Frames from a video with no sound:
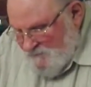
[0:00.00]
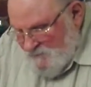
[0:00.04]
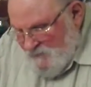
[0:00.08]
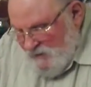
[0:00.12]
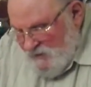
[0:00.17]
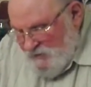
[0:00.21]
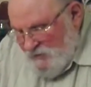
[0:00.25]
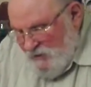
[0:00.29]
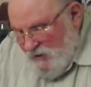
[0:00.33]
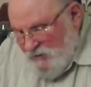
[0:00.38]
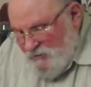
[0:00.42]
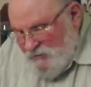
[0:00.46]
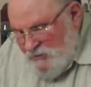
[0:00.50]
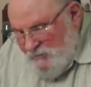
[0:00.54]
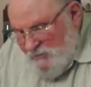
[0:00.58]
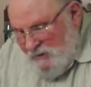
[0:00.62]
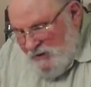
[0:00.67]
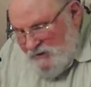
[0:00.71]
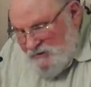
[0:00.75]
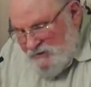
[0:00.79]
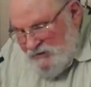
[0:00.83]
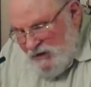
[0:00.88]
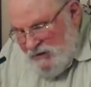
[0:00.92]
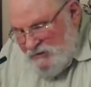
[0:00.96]
This also
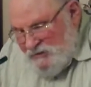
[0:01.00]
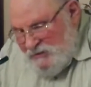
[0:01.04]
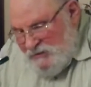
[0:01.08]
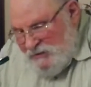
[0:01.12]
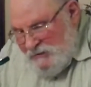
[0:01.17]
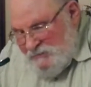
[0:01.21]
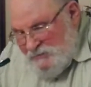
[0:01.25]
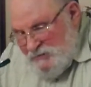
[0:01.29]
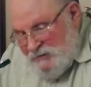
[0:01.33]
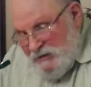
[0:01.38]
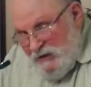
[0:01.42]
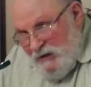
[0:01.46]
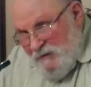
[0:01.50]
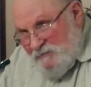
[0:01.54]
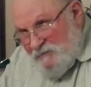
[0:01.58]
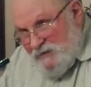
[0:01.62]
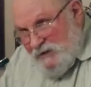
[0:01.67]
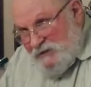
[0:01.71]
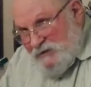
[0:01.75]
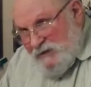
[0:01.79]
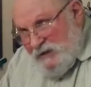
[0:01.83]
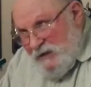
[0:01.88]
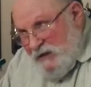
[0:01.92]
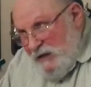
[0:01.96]
means Jesus himself
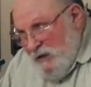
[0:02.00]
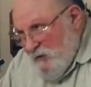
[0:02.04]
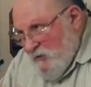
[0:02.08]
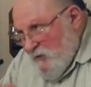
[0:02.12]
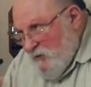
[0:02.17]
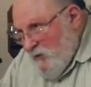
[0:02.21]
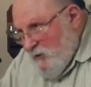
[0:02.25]
doesn't enter